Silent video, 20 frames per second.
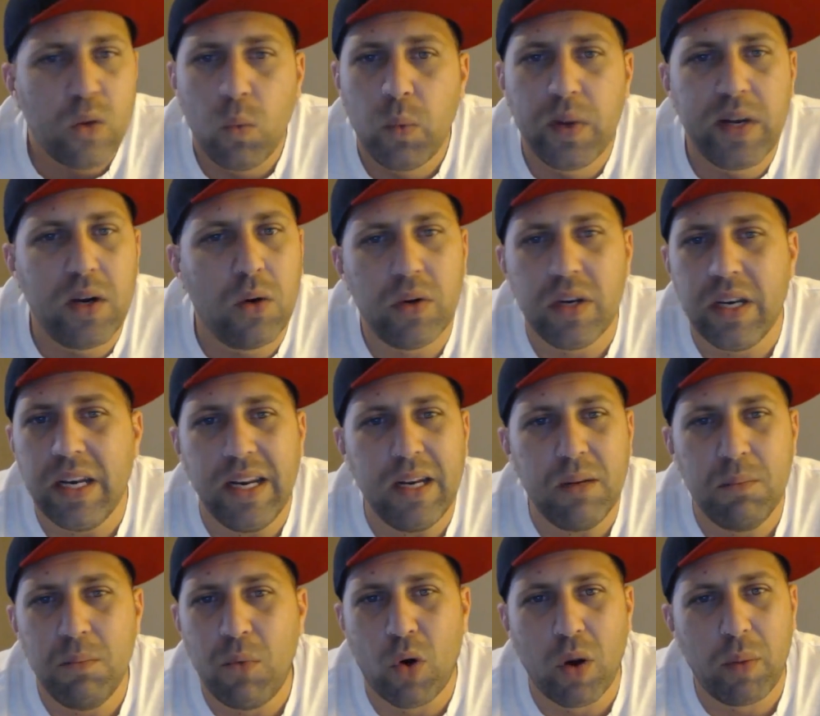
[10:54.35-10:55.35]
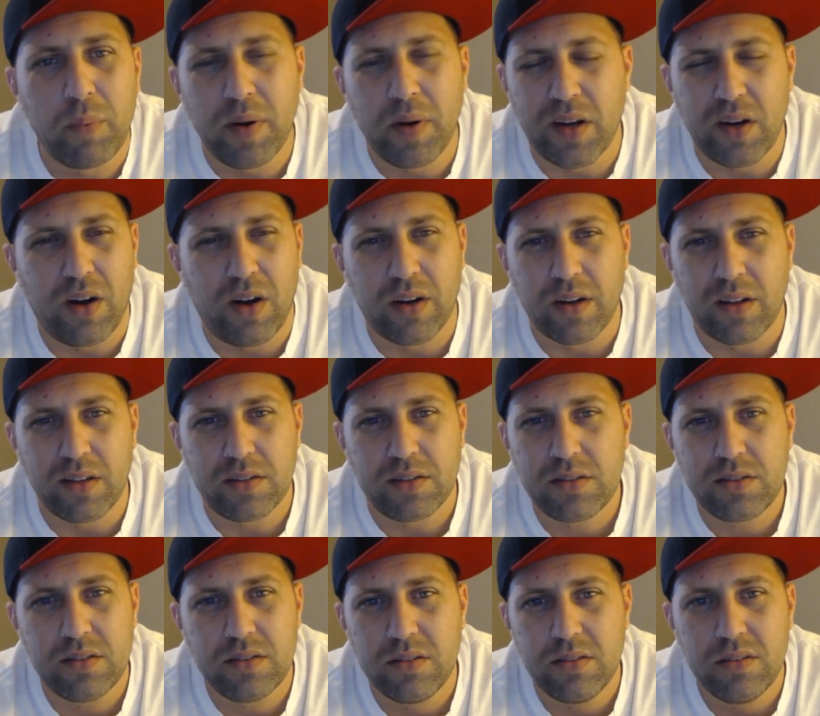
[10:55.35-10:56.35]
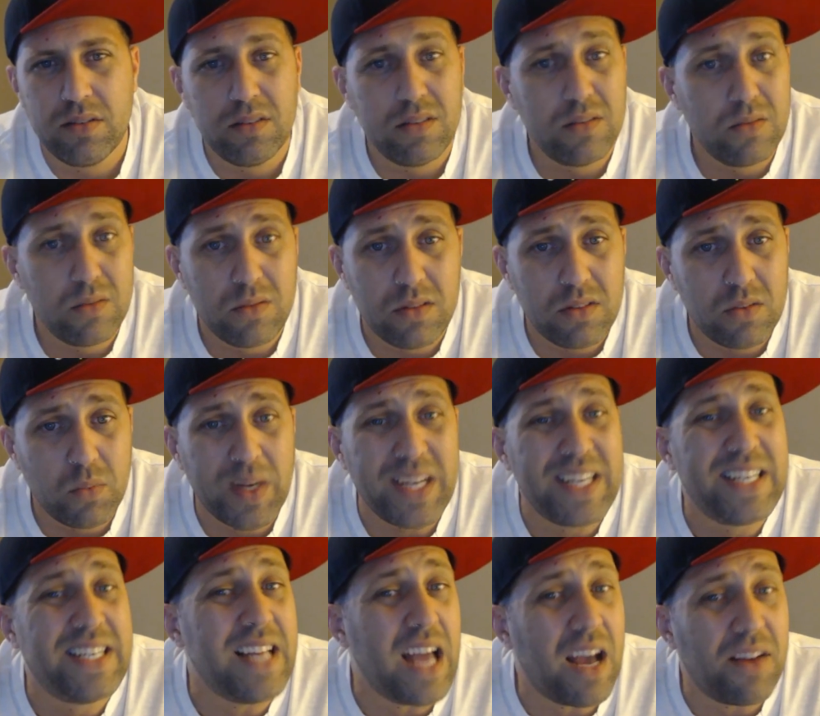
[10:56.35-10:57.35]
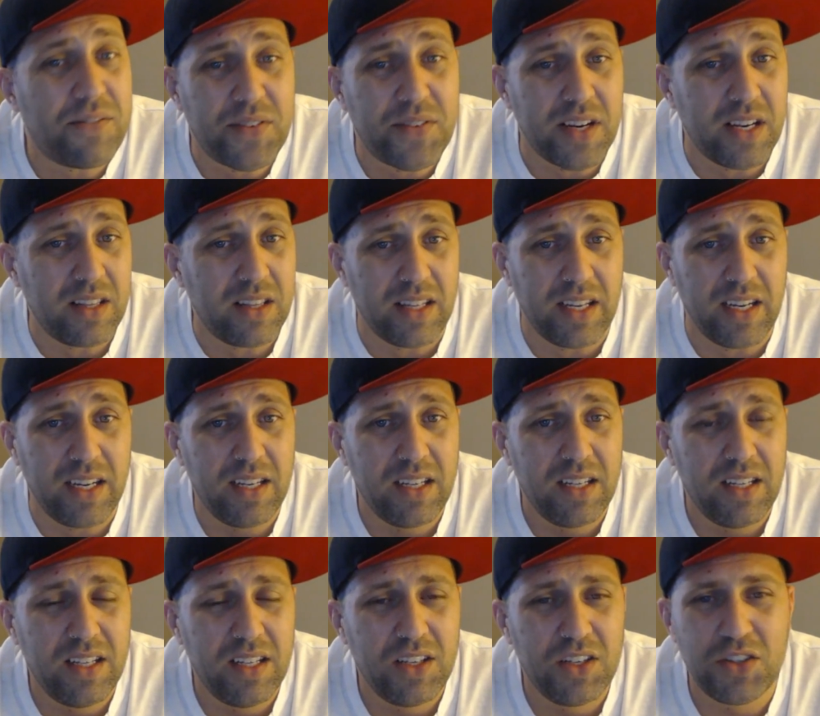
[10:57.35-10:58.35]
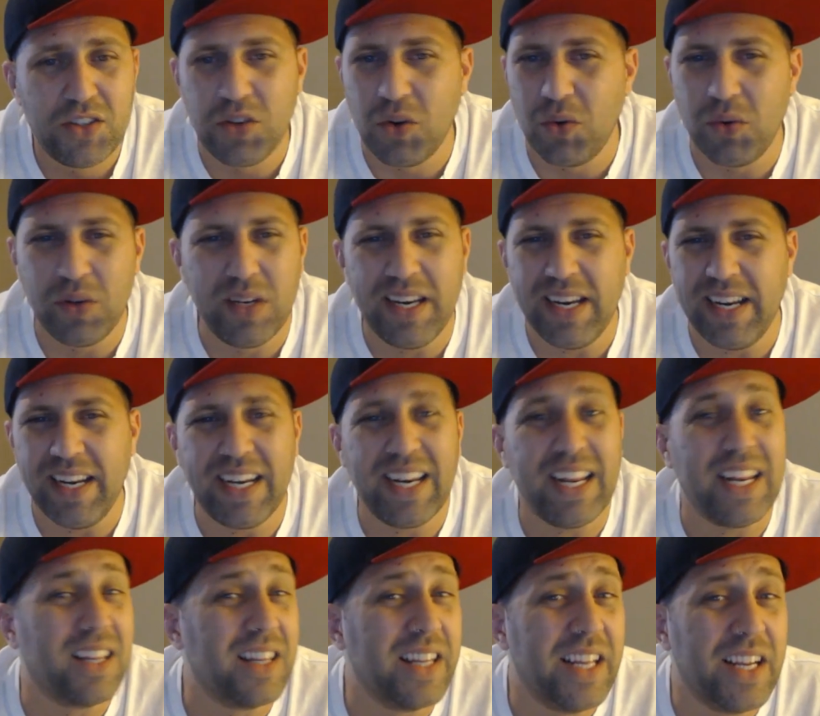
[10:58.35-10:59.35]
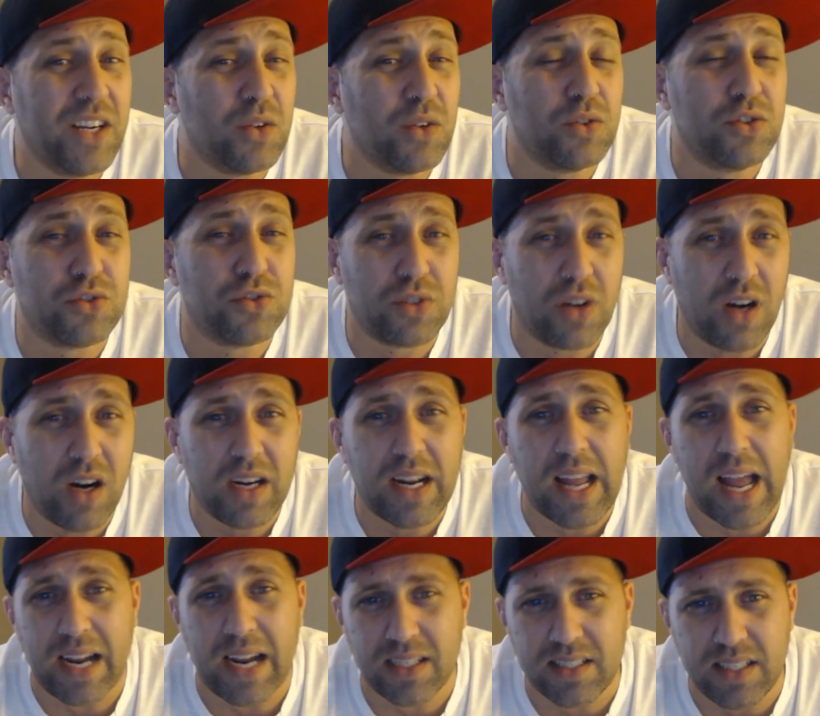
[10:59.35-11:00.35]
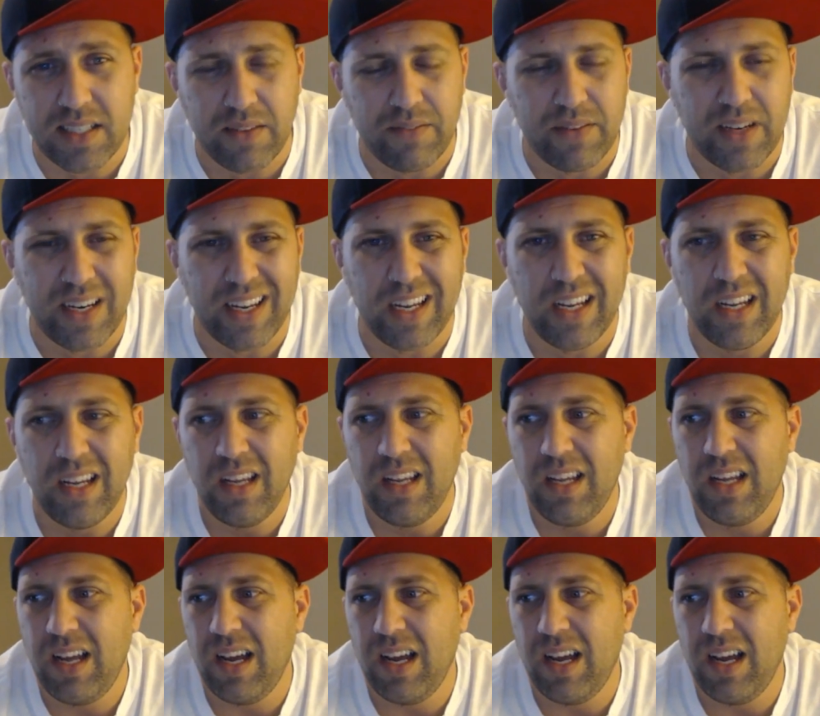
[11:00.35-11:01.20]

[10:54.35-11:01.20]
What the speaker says: We don't need more put on us. We definitely don't need illegal drug activity